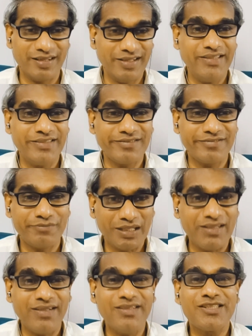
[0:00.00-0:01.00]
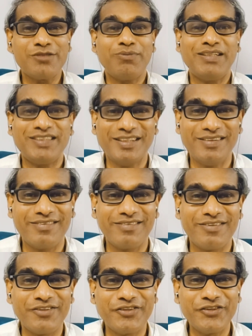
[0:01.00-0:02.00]
Right? Mother is special
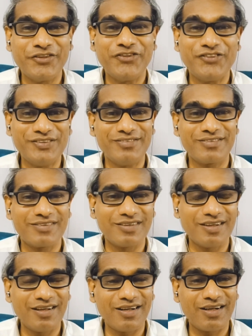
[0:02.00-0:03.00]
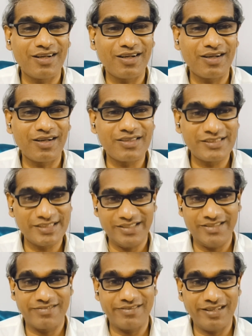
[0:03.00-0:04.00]
to
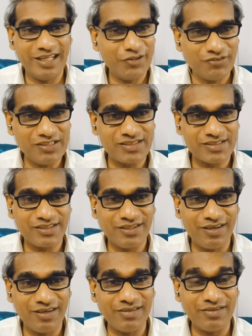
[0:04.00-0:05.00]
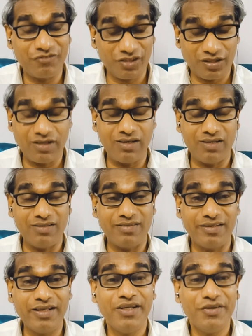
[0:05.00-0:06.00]
child. Likewise, for
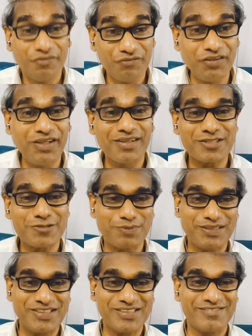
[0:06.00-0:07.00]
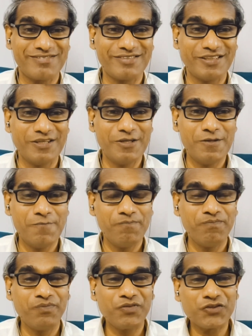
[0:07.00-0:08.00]
God, we are special.
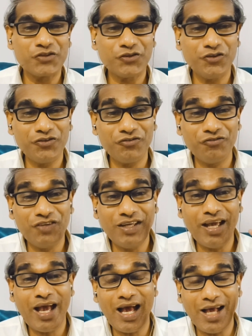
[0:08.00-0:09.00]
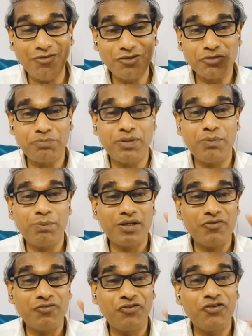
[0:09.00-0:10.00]
So we have to
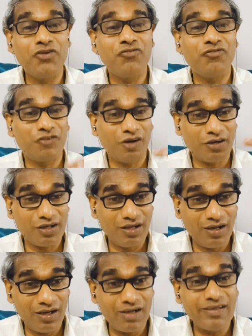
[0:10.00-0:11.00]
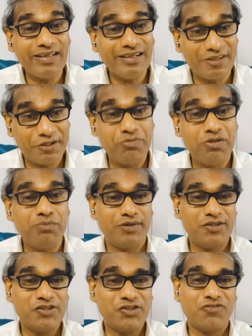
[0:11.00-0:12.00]
prepare food for God in
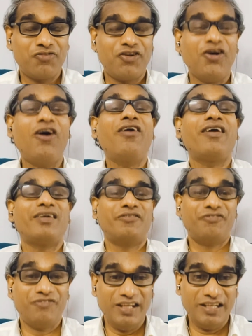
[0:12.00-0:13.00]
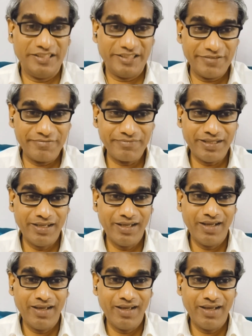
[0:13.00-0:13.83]
remembrance of God and feed Him.